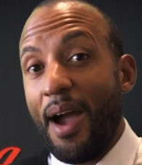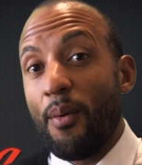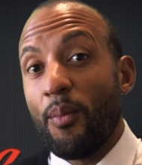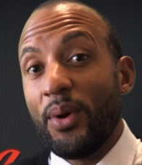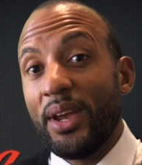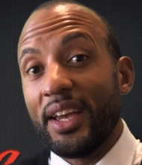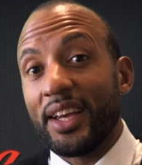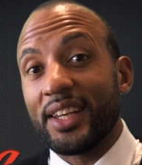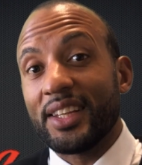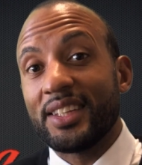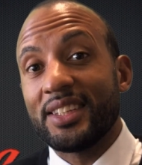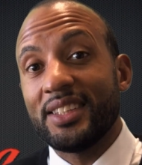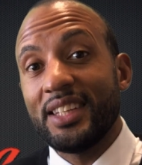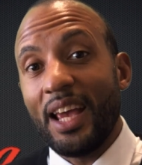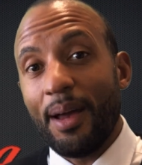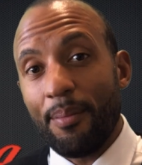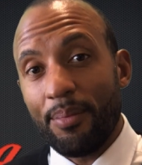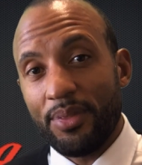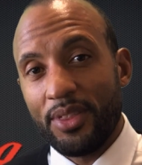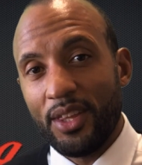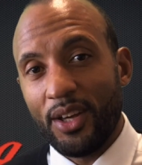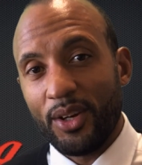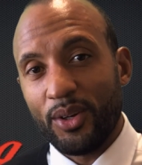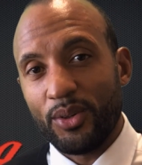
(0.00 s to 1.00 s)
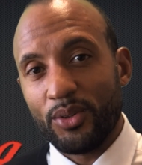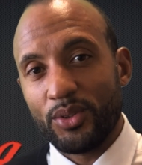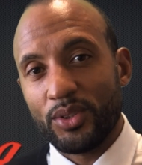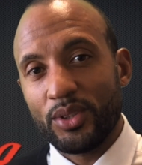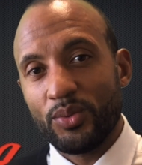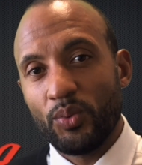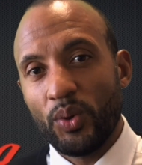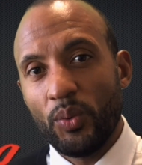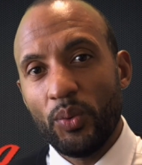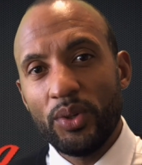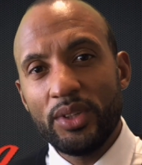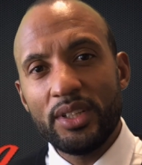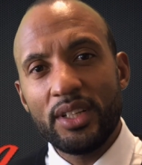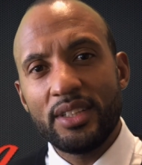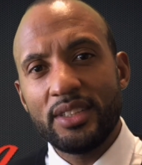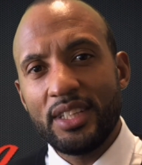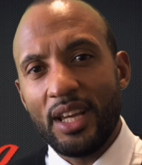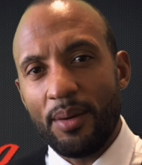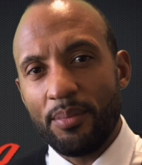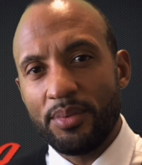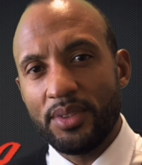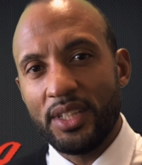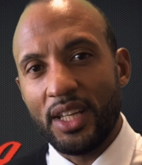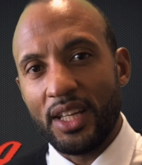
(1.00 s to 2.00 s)
And we accept those. We wouldn't
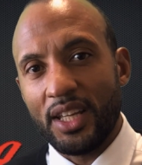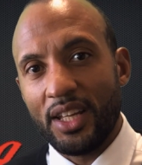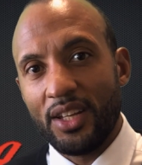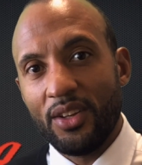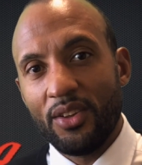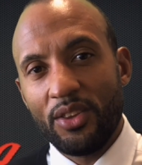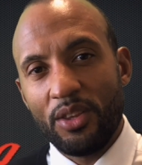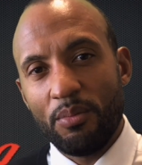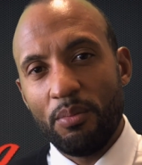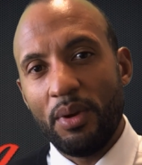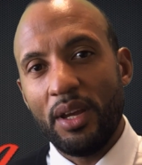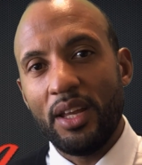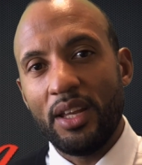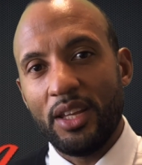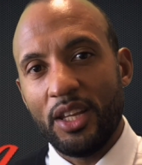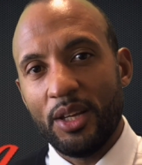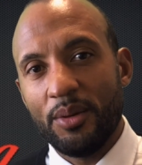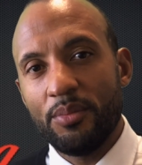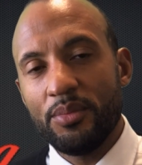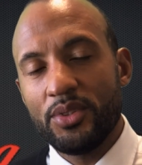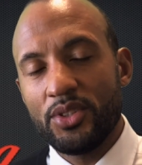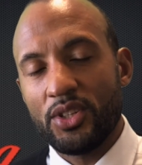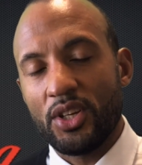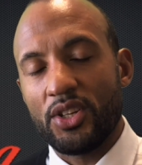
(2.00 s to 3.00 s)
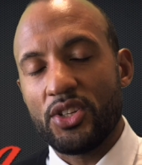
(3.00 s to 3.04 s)
accept it in another medium,